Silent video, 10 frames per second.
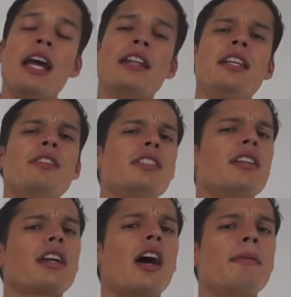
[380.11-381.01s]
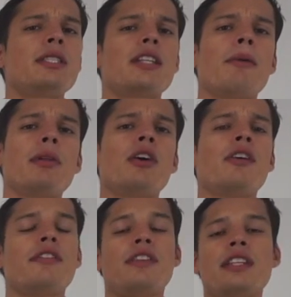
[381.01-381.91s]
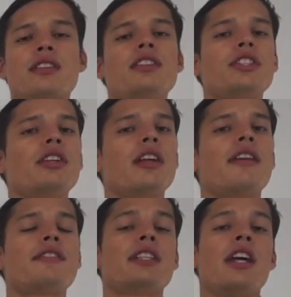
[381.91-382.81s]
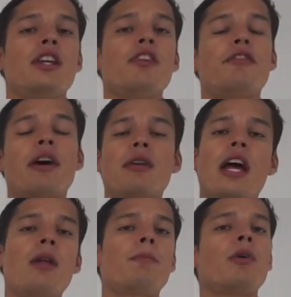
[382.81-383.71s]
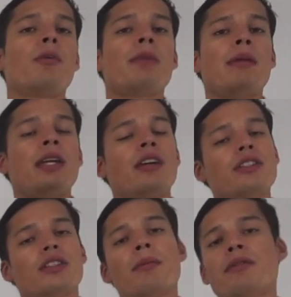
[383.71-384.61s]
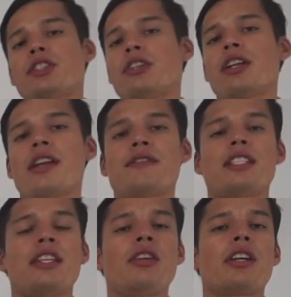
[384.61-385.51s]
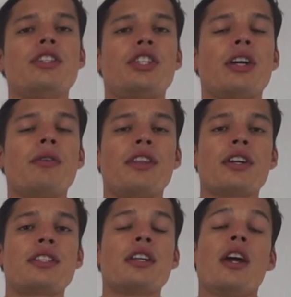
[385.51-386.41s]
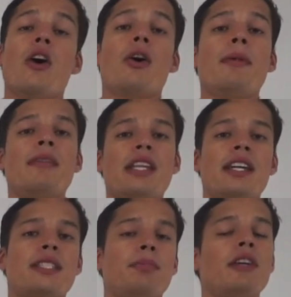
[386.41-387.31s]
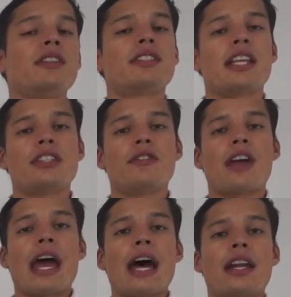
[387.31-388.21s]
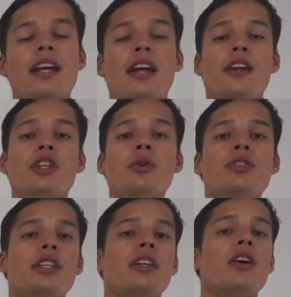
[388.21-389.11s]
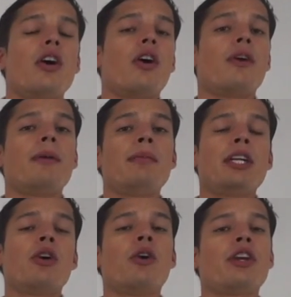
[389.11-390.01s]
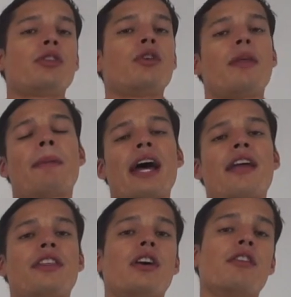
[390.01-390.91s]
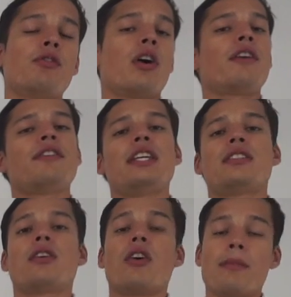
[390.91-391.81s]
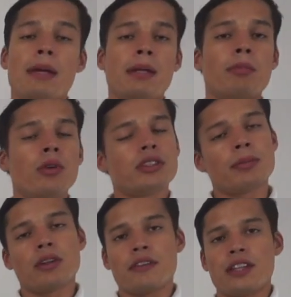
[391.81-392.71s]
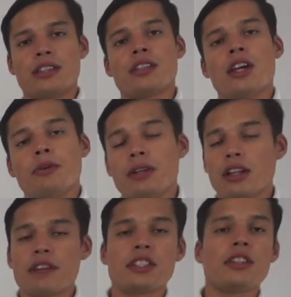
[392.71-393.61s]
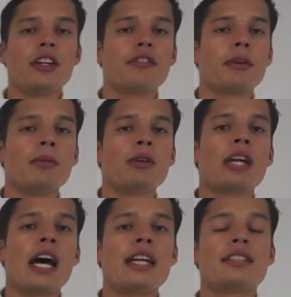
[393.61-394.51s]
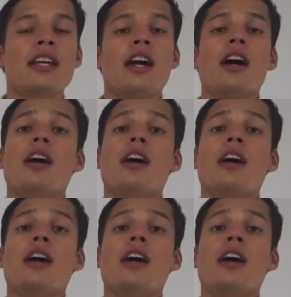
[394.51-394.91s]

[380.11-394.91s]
And leave us in the comments down below if these alternatives you found helpful, maybe some alternatives that you can share with us, or maybe the experience that you've had using or maybe going through the path of one of these or maybe multiple of these. We'd love to hear from you guys.